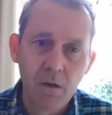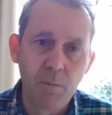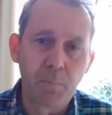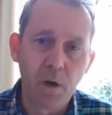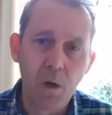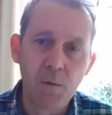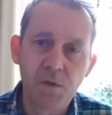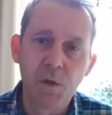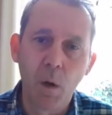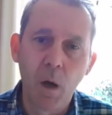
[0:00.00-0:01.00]
the pros
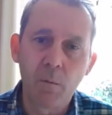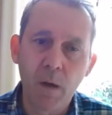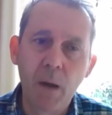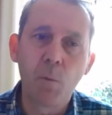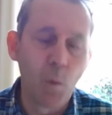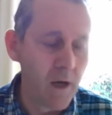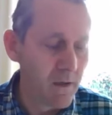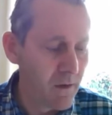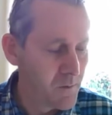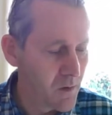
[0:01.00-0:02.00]
do outweigh
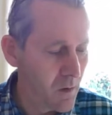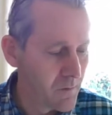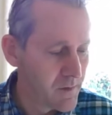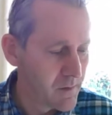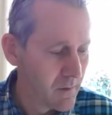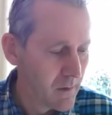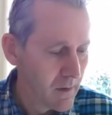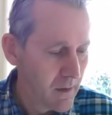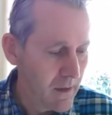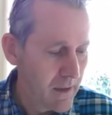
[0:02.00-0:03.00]
those cons.
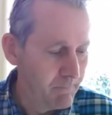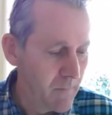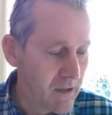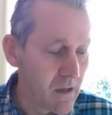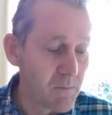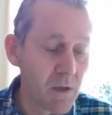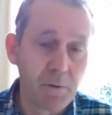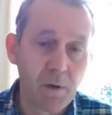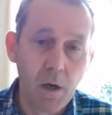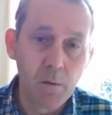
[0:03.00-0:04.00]
In terms of the
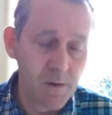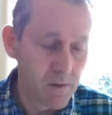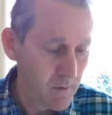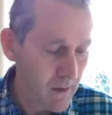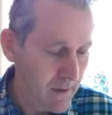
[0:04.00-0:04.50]
pros,